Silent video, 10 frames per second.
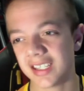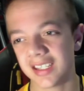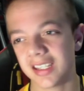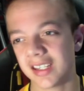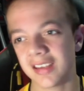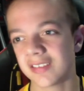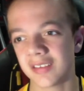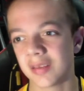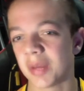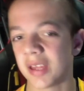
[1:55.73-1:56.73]
isn't the
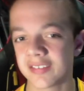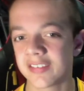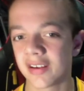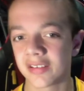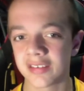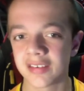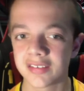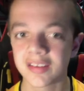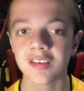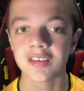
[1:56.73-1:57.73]
best start to the
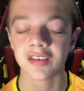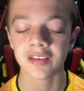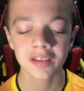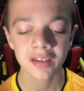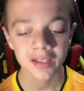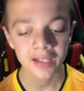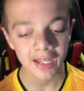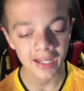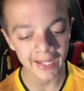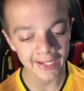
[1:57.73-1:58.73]
season,
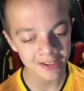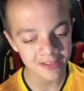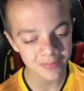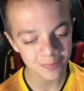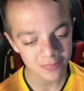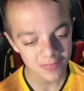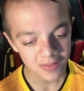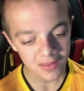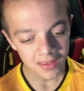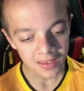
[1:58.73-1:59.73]
and
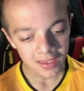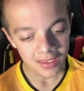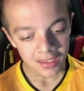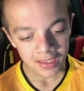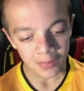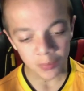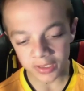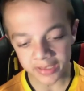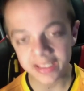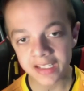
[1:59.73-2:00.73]
we
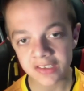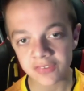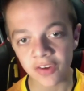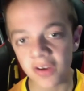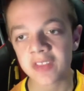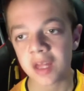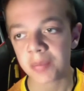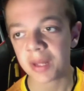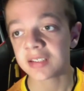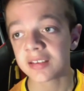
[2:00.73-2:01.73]
need to find that
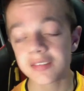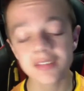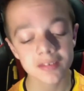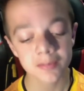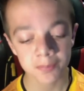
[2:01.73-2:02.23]
balance,